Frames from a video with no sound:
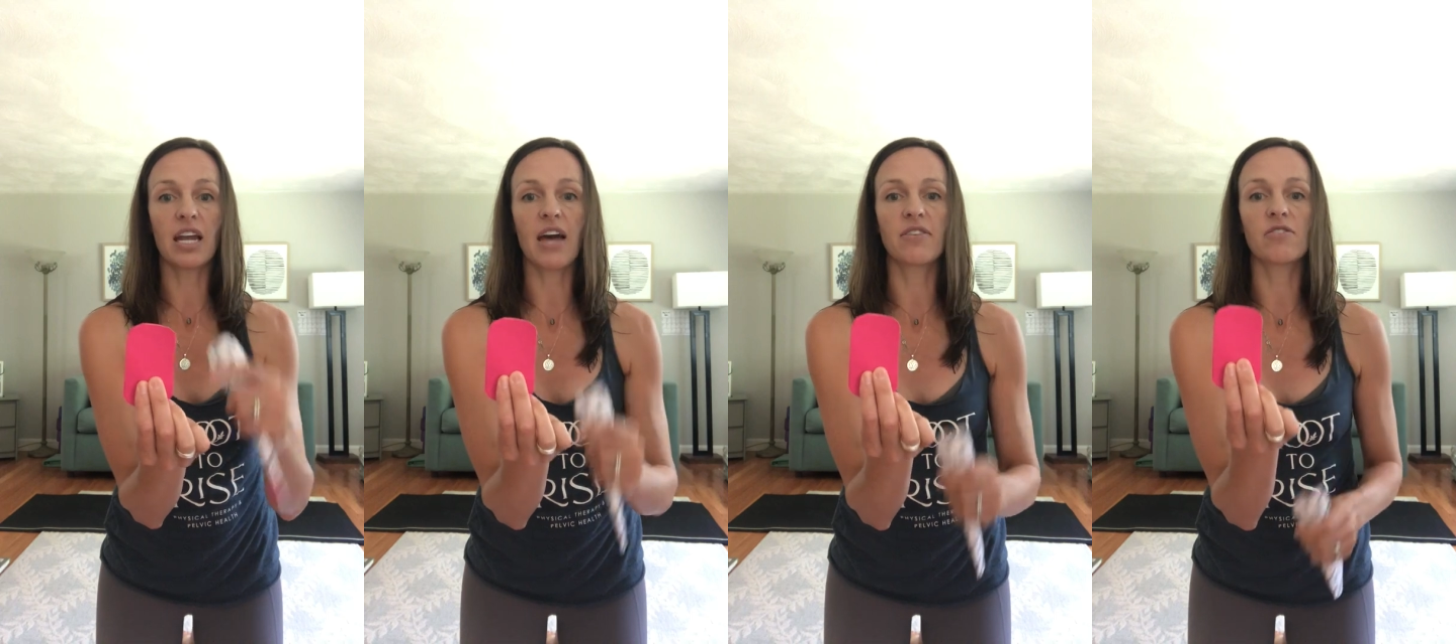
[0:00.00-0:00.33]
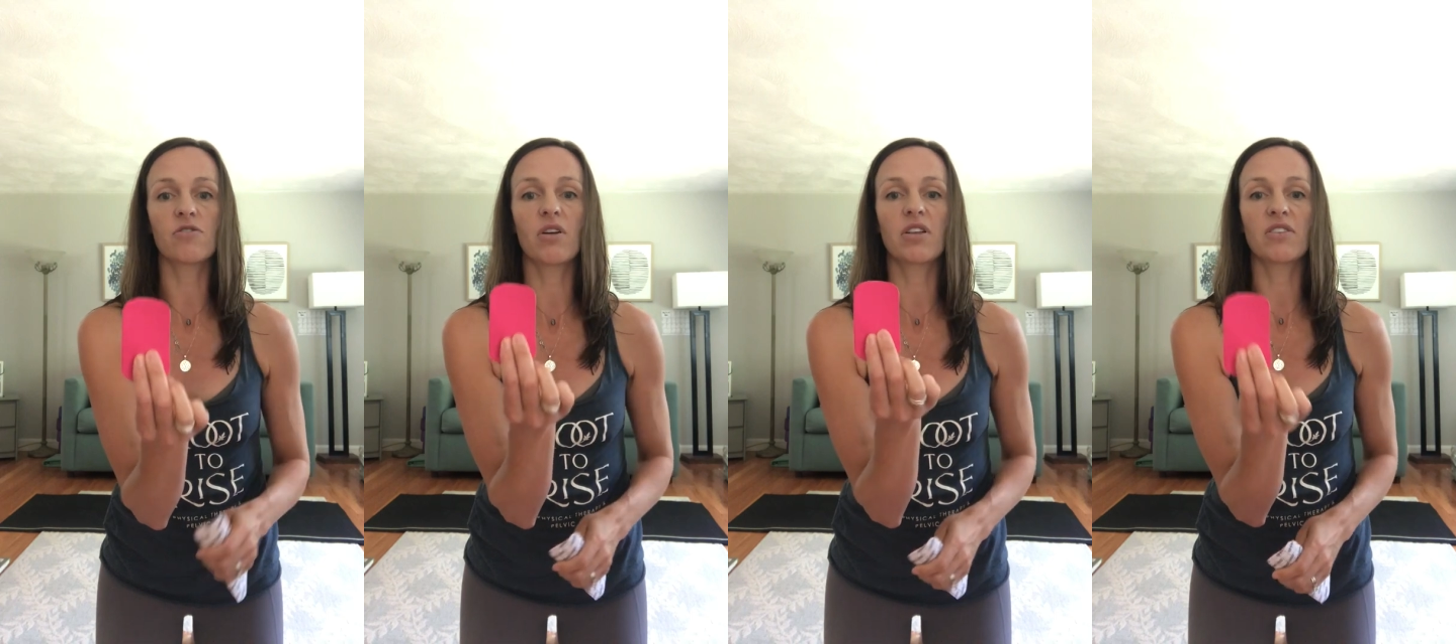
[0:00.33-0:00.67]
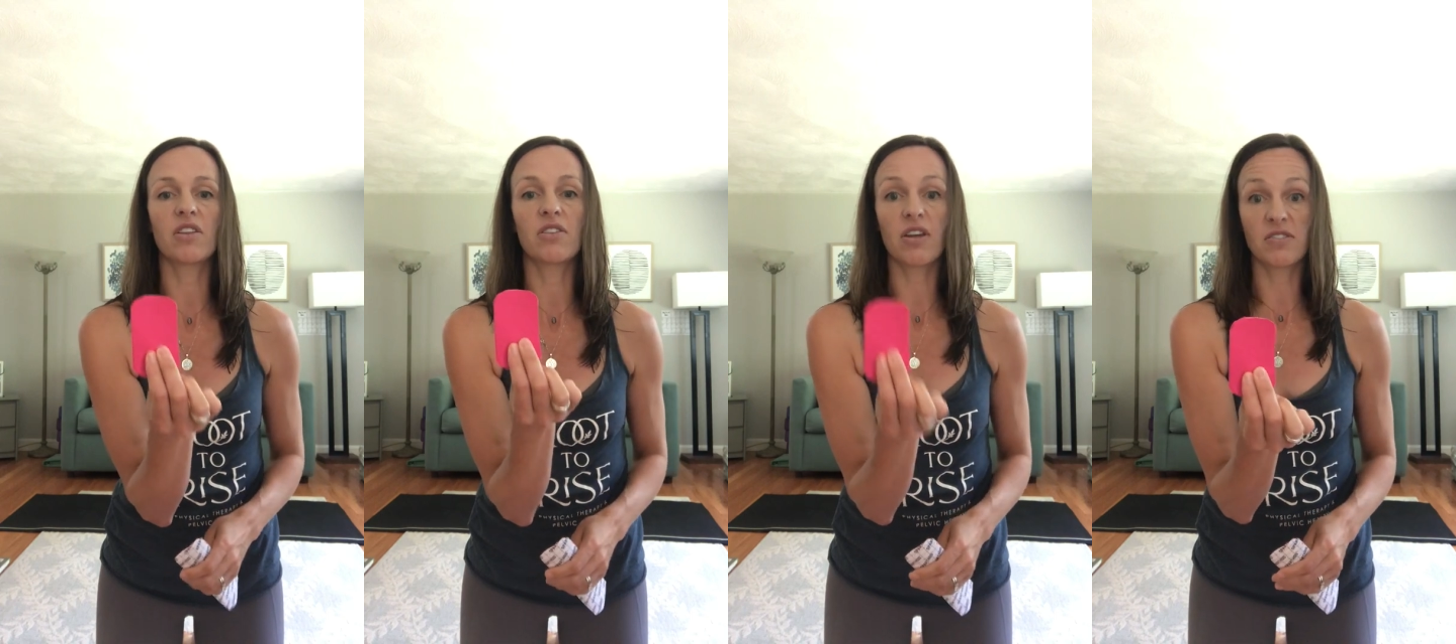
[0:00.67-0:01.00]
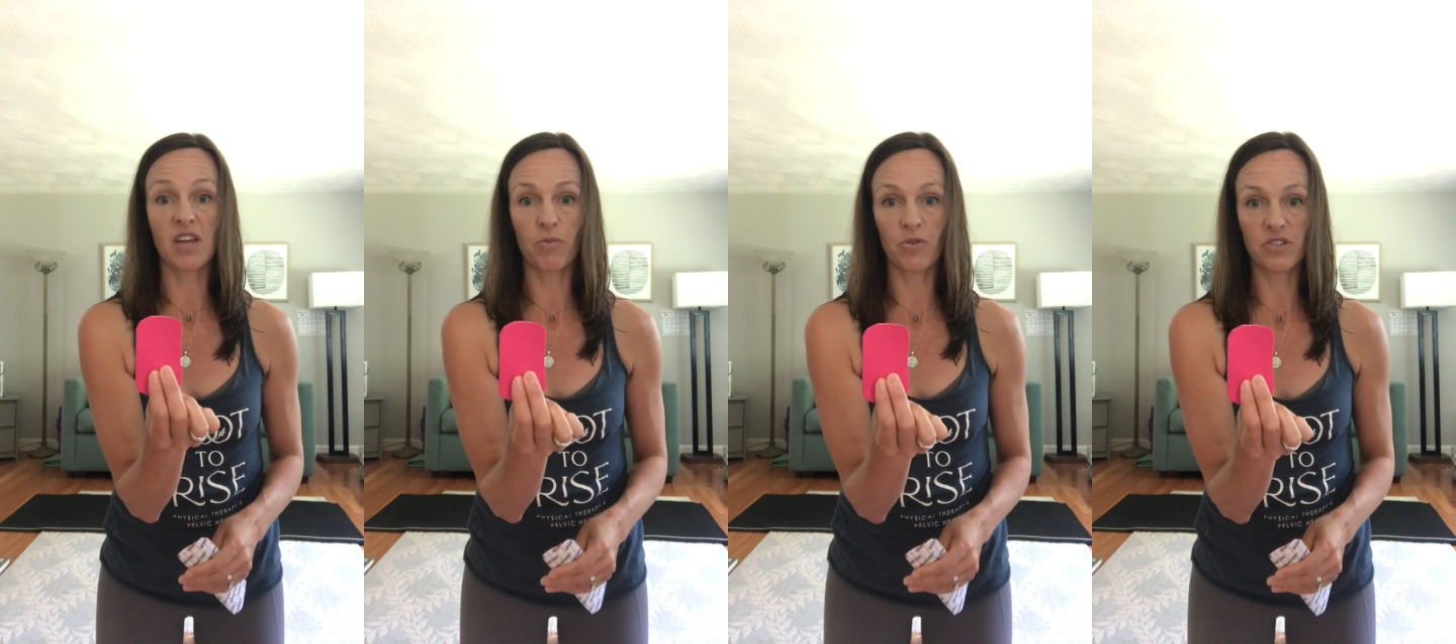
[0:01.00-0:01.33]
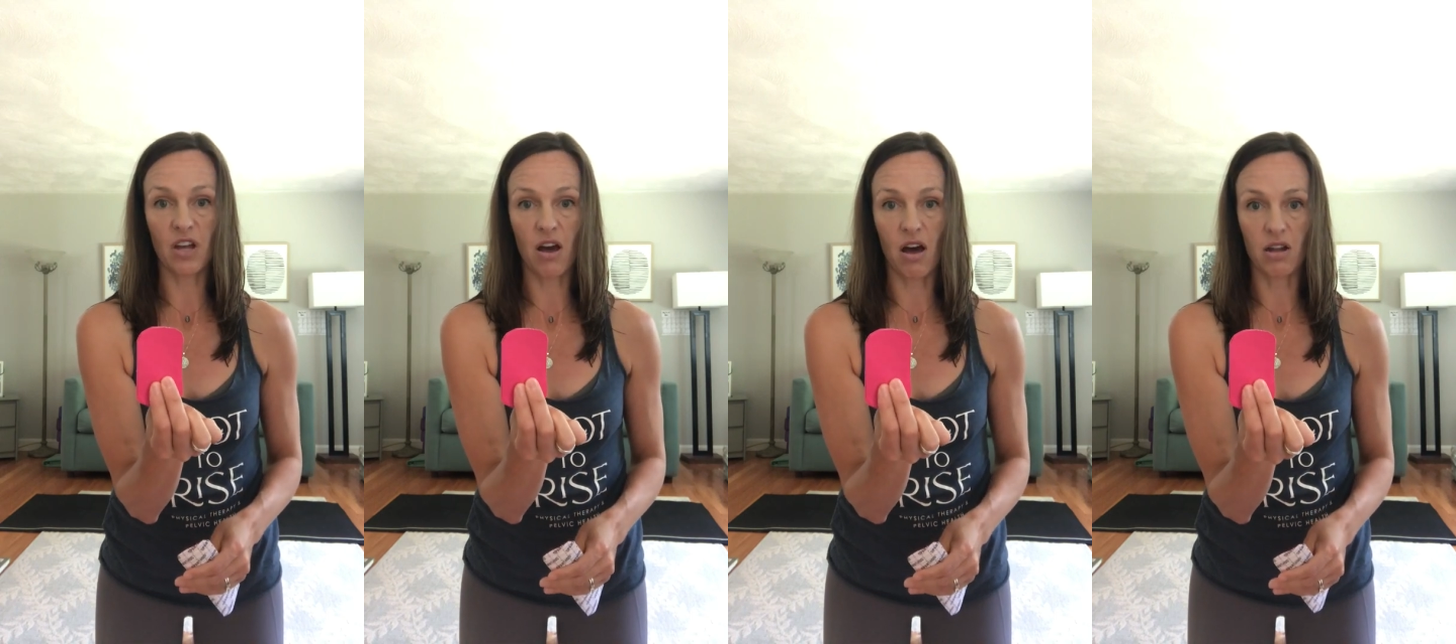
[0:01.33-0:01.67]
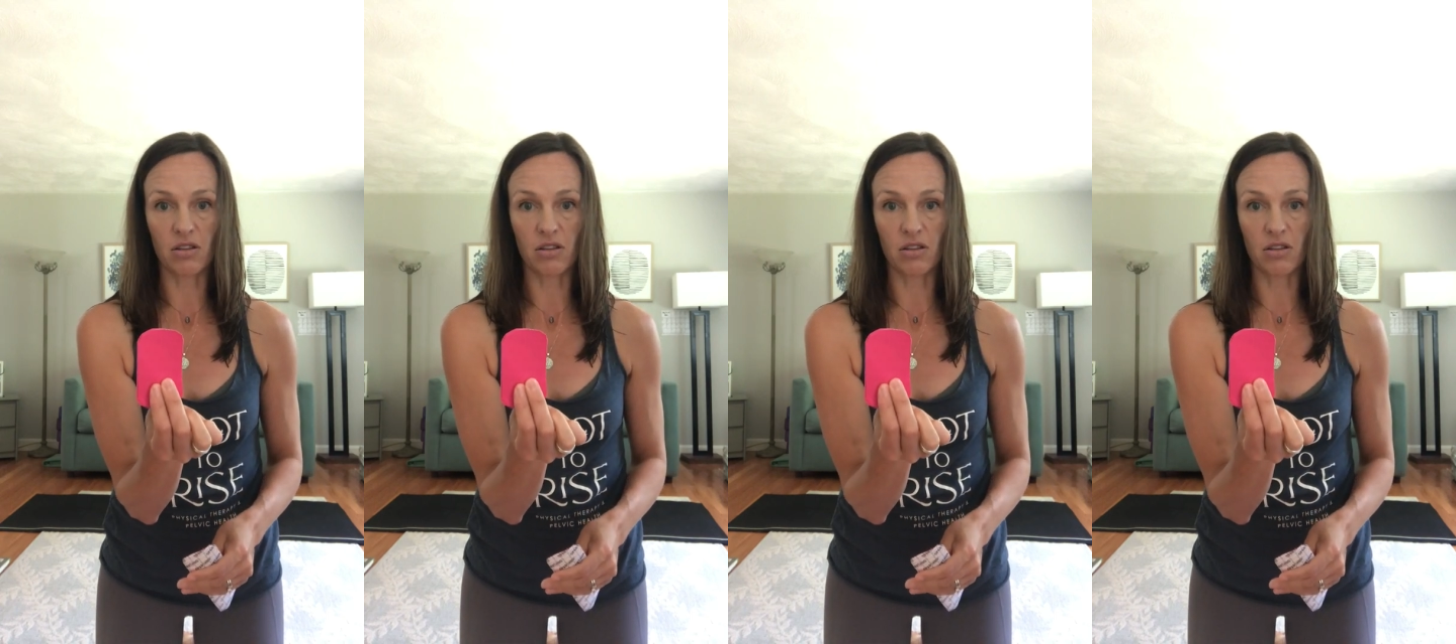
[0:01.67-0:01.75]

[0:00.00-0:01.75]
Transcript: and so that the tape will stay on